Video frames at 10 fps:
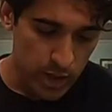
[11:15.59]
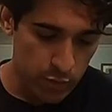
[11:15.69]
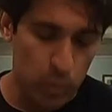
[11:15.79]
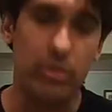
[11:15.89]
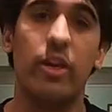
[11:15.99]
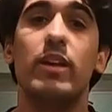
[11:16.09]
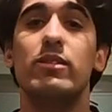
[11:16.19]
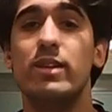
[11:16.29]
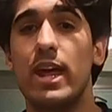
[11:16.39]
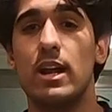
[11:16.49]
is where
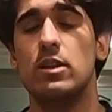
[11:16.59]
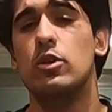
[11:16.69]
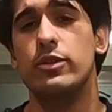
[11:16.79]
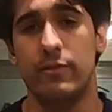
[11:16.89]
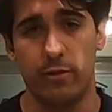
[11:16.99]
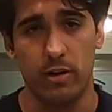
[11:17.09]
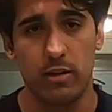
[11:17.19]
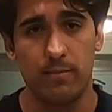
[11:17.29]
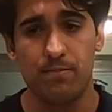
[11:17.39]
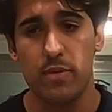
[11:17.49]
things get a little
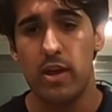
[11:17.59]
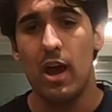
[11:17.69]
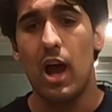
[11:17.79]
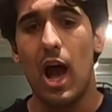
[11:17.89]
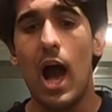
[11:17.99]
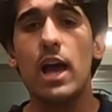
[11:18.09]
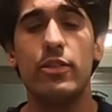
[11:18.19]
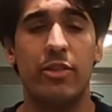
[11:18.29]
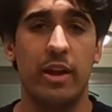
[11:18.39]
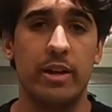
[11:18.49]
different. I
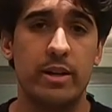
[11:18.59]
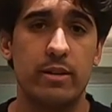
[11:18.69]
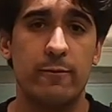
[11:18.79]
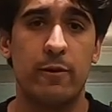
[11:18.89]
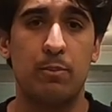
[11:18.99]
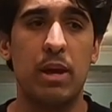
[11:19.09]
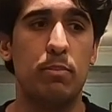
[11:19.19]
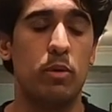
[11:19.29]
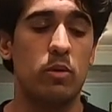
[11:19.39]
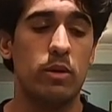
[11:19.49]
think for
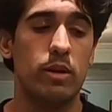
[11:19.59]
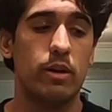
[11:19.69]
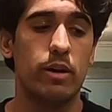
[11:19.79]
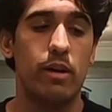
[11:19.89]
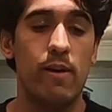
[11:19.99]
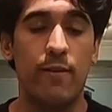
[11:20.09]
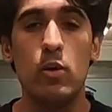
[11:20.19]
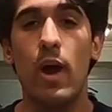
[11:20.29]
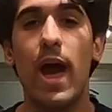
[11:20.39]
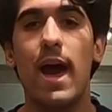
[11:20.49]
people, if
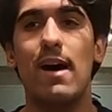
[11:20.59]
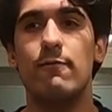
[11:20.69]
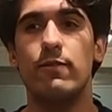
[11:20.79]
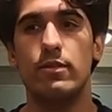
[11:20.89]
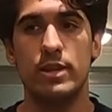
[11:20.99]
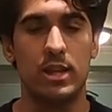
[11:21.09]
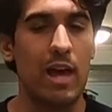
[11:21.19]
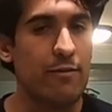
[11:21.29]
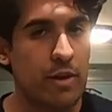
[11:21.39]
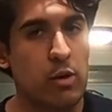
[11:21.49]
you have the
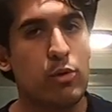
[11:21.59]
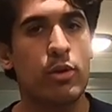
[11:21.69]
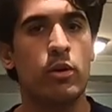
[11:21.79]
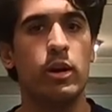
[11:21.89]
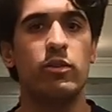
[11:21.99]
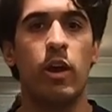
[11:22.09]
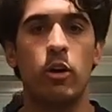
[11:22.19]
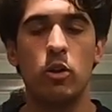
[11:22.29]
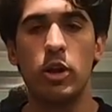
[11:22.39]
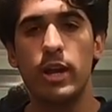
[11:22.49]
Life Q30s
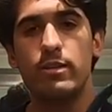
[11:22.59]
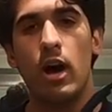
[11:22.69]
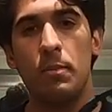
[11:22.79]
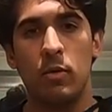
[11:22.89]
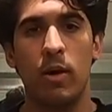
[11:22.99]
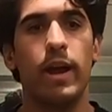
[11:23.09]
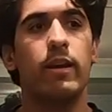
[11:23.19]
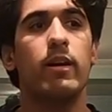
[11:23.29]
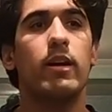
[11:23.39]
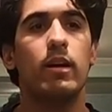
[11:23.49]
and are looking to
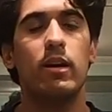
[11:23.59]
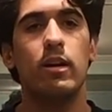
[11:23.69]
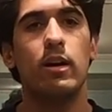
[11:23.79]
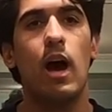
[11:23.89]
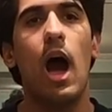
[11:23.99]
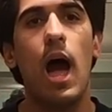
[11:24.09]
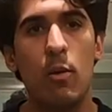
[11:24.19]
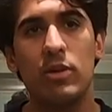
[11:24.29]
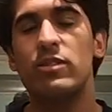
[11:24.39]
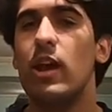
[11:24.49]
upgrade,
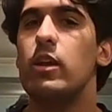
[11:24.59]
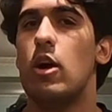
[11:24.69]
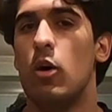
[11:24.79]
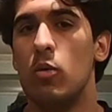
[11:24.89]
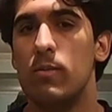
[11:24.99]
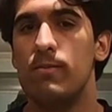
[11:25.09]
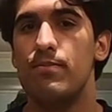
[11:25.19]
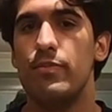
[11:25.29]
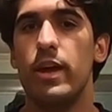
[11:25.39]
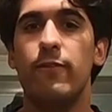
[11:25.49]
I would say no.
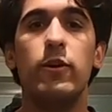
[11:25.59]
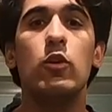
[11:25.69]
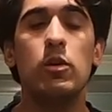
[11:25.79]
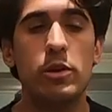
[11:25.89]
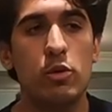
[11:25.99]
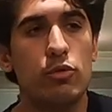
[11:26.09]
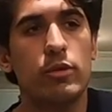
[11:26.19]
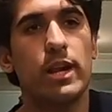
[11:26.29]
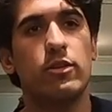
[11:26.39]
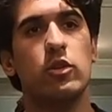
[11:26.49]
If you're a
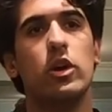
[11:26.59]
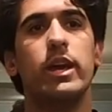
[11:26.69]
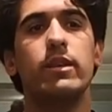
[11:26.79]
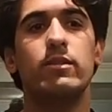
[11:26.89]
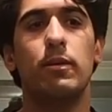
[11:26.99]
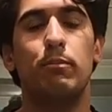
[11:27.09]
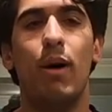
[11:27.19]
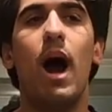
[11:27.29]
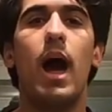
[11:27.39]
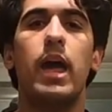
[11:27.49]
user that's looking to
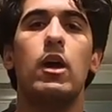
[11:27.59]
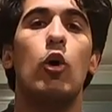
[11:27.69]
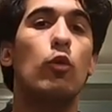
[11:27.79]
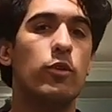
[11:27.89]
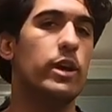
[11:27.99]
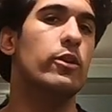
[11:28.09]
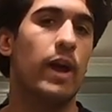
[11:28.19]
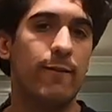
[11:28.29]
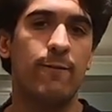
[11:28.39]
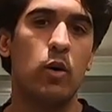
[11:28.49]
buy over-ear
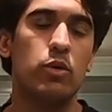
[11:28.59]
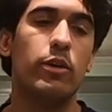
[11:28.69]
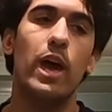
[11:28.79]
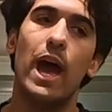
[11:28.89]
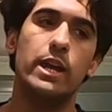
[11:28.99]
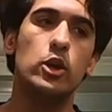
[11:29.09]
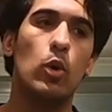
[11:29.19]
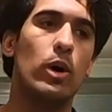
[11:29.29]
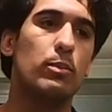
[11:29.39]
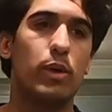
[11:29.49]
headphones and you
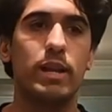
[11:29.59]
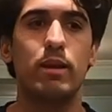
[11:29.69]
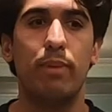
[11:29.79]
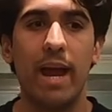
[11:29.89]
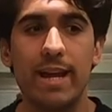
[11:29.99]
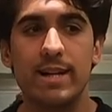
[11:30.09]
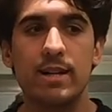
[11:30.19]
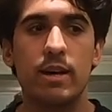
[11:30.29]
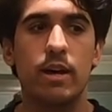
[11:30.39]
don't want to break the bank,